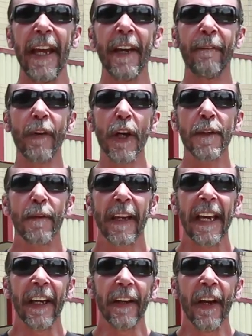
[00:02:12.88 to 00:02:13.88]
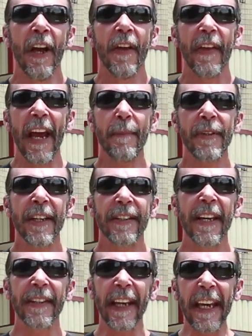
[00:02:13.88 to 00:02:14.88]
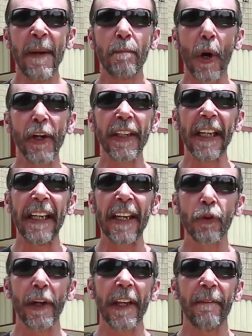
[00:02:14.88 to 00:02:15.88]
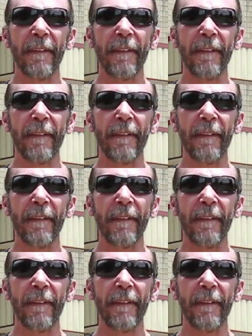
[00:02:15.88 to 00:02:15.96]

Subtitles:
In a first for Canon, the M6 has in-body electronic